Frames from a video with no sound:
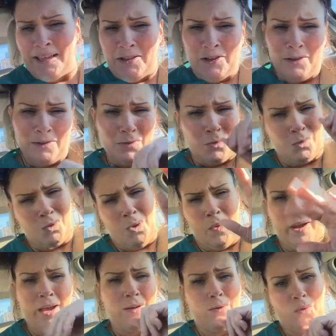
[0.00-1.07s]
Let's just
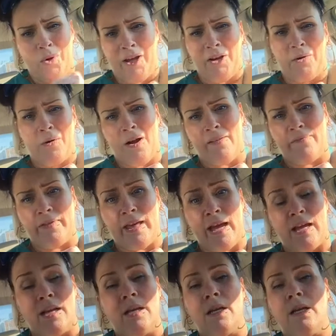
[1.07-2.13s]
go ahead and wean her off of
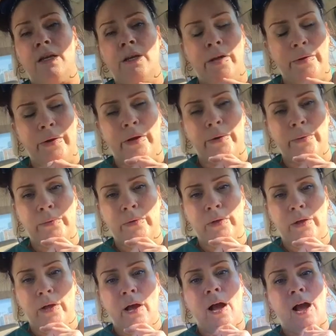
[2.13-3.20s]
that. No, no.
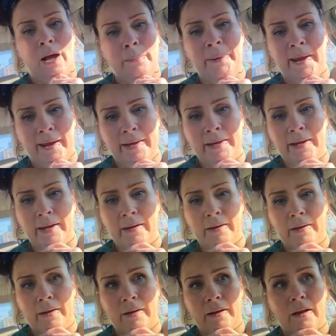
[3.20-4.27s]
I'm 90.
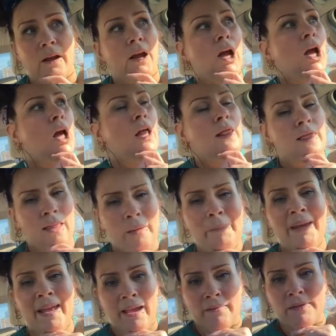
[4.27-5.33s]
Let
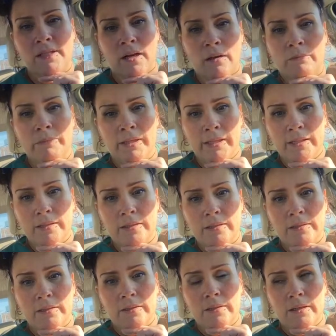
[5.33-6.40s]
me have something,
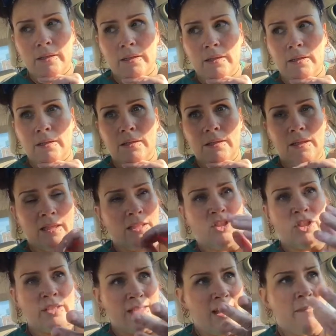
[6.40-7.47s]
please.
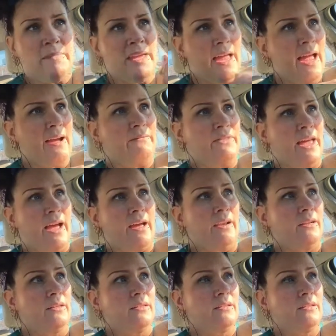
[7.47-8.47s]
Just let me have that.